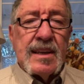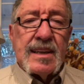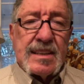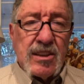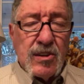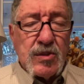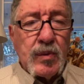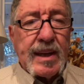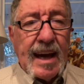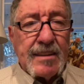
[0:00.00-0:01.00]
And so as we
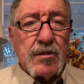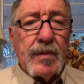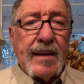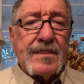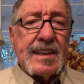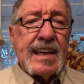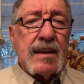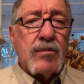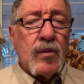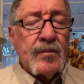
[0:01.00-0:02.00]
gather about the
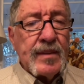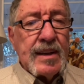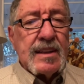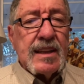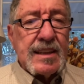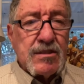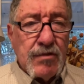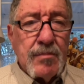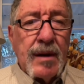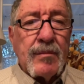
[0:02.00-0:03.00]
table, let's
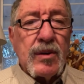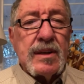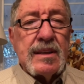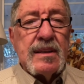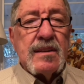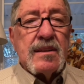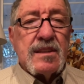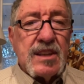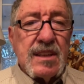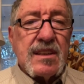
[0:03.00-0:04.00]
remember
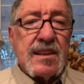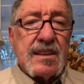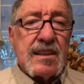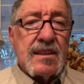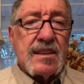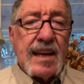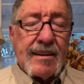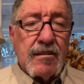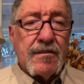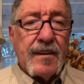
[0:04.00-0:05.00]
Jesus'
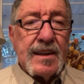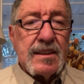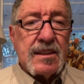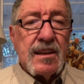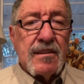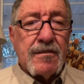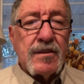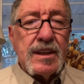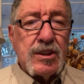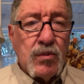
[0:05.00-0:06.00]
sacrifice for
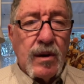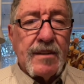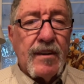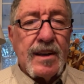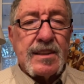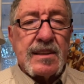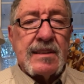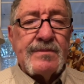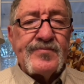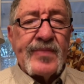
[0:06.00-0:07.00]
each one of us.
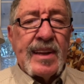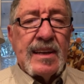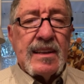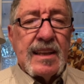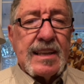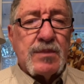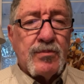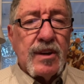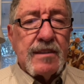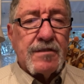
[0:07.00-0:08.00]
Let's
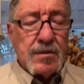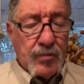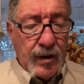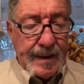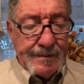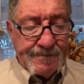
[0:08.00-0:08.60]
pray for the bread.